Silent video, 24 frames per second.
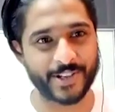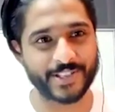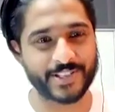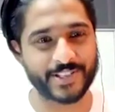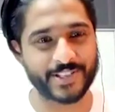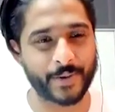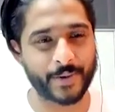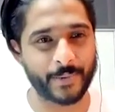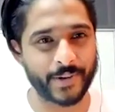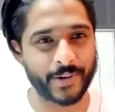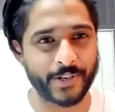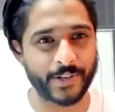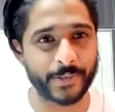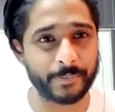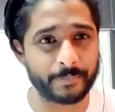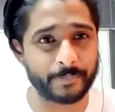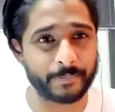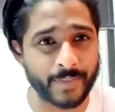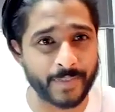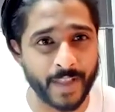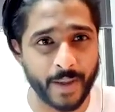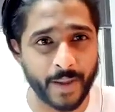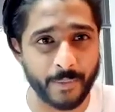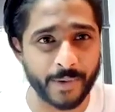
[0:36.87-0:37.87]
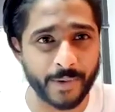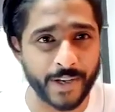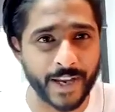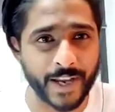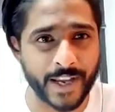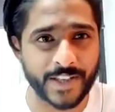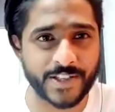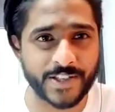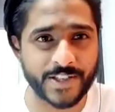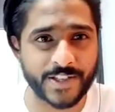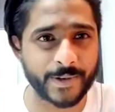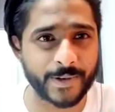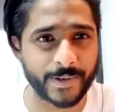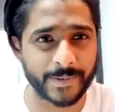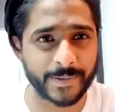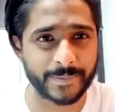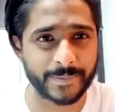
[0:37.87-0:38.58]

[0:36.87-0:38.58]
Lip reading: How are you? How are you guys doing?